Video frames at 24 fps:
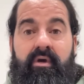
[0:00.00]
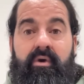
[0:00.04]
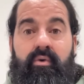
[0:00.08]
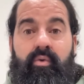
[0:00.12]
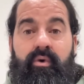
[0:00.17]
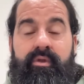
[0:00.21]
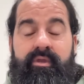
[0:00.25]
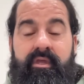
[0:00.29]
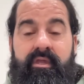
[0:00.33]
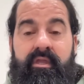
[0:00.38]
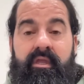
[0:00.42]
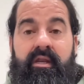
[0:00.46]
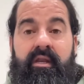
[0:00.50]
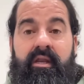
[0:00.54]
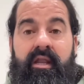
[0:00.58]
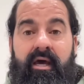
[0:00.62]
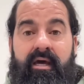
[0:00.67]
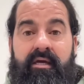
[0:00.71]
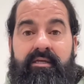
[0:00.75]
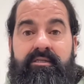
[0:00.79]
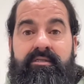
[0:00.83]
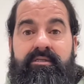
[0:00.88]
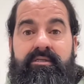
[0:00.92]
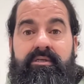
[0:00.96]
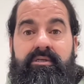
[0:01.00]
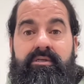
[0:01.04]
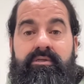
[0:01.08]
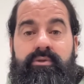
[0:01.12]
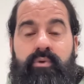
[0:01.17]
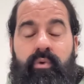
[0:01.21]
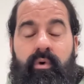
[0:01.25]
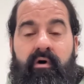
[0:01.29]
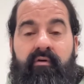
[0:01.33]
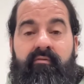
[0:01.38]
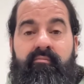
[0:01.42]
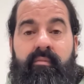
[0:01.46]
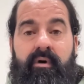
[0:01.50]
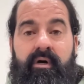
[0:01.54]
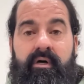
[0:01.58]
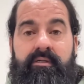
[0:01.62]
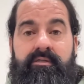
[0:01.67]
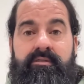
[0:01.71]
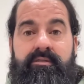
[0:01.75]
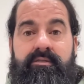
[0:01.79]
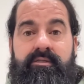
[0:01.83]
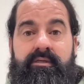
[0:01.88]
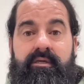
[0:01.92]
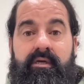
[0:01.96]
within the next twelve
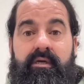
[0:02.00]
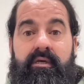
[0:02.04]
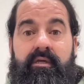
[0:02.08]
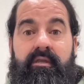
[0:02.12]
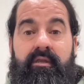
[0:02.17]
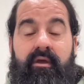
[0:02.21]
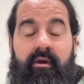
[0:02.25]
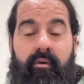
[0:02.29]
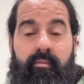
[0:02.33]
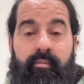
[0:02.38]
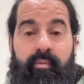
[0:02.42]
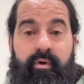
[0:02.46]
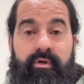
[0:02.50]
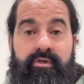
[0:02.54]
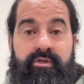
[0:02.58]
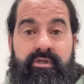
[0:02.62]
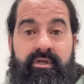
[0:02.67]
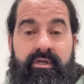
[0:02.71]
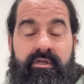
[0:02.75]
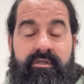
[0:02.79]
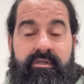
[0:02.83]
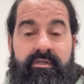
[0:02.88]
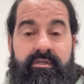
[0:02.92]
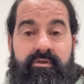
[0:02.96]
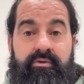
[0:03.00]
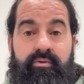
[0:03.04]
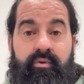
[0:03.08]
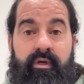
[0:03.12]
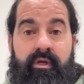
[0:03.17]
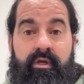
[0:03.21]
months. They are pushing us into a